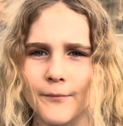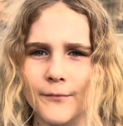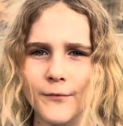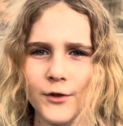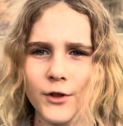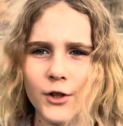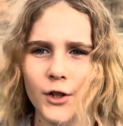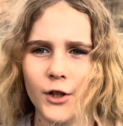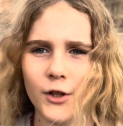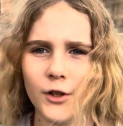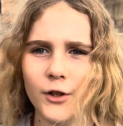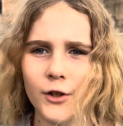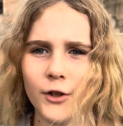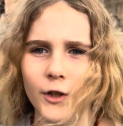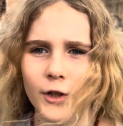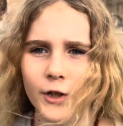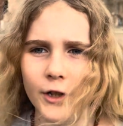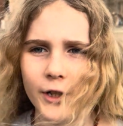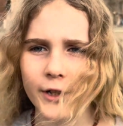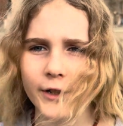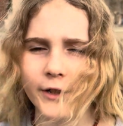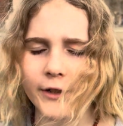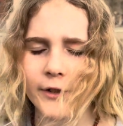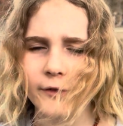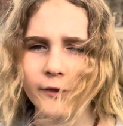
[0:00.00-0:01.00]
took her
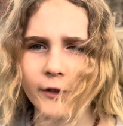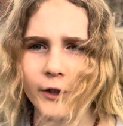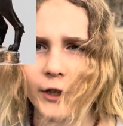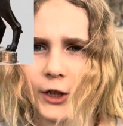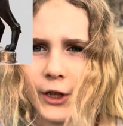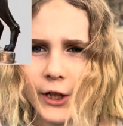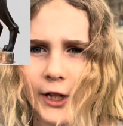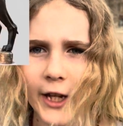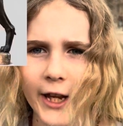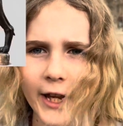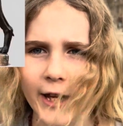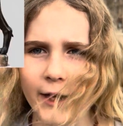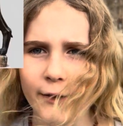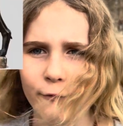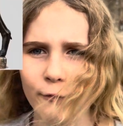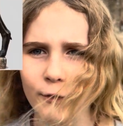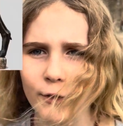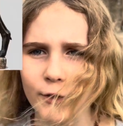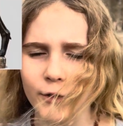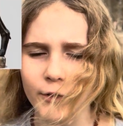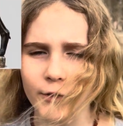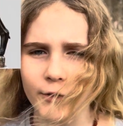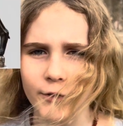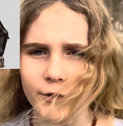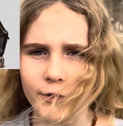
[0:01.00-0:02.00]
into her cave and
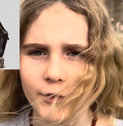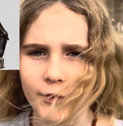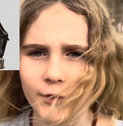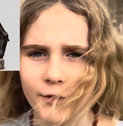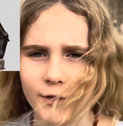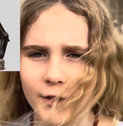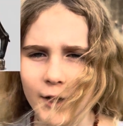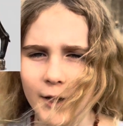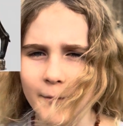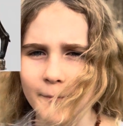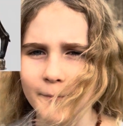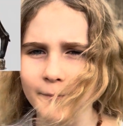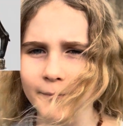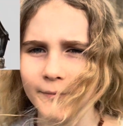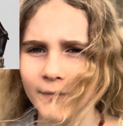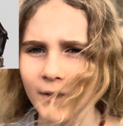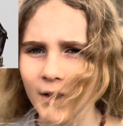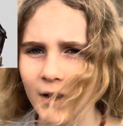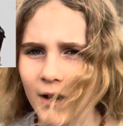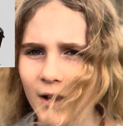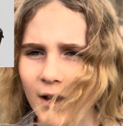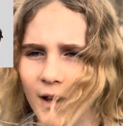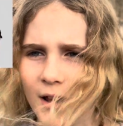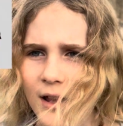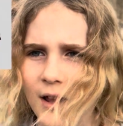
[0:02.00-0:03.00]
nurtured them.
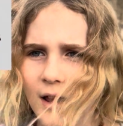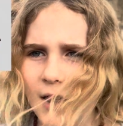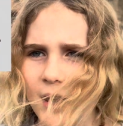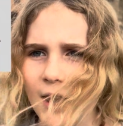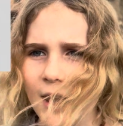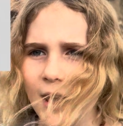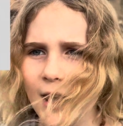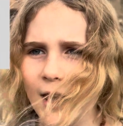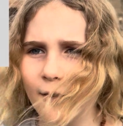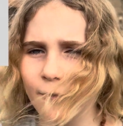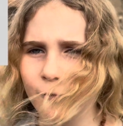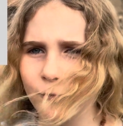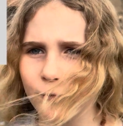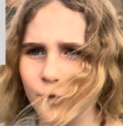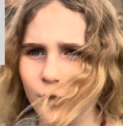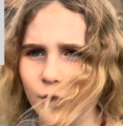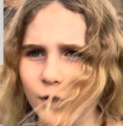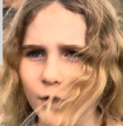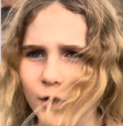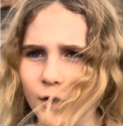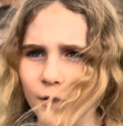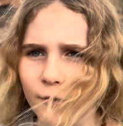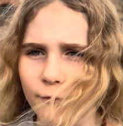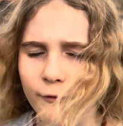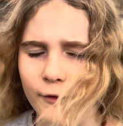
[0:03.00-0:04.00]
After
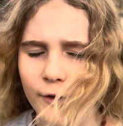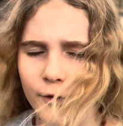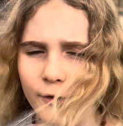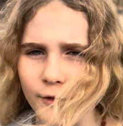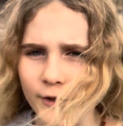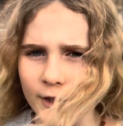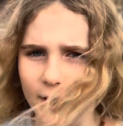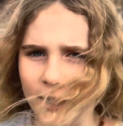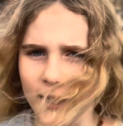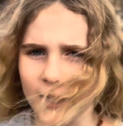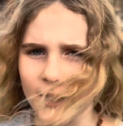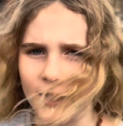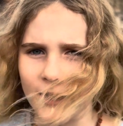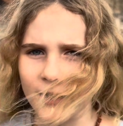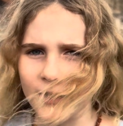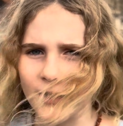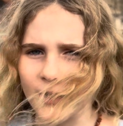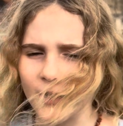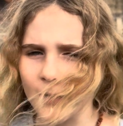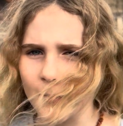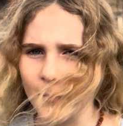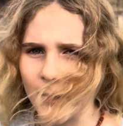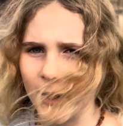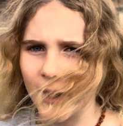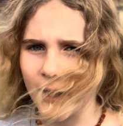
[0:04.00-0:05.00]
a few days, a
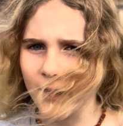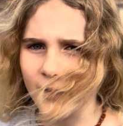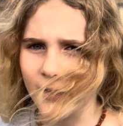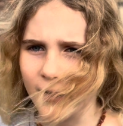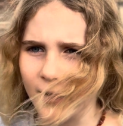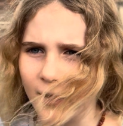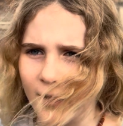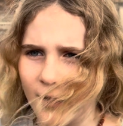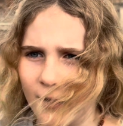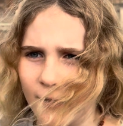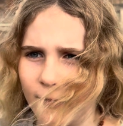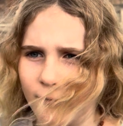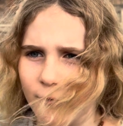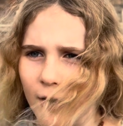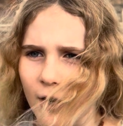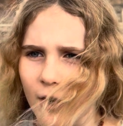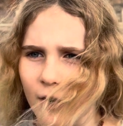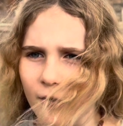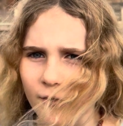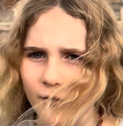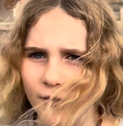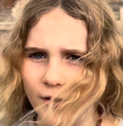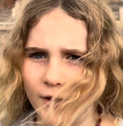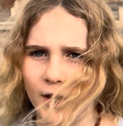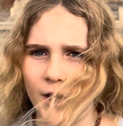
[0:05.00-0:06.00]
man
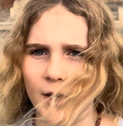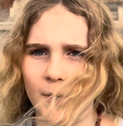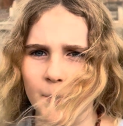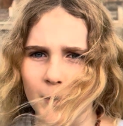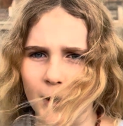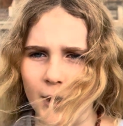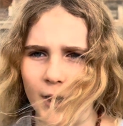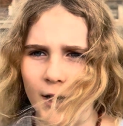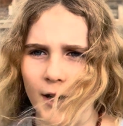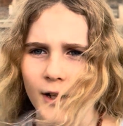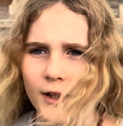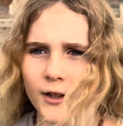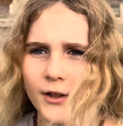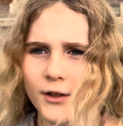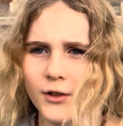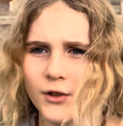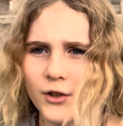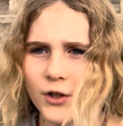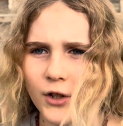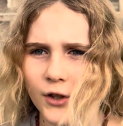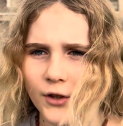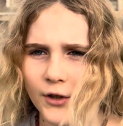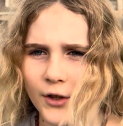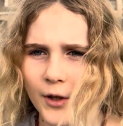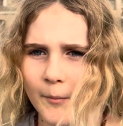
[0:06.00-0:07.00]
found them and
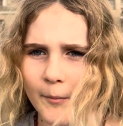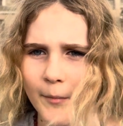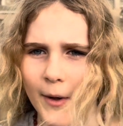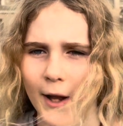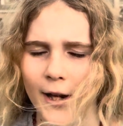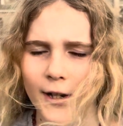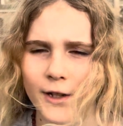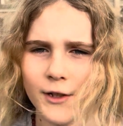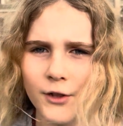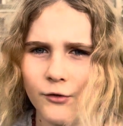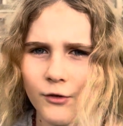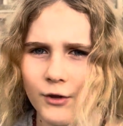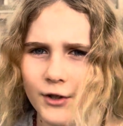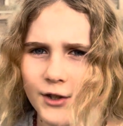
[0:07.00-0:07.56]
took them back to his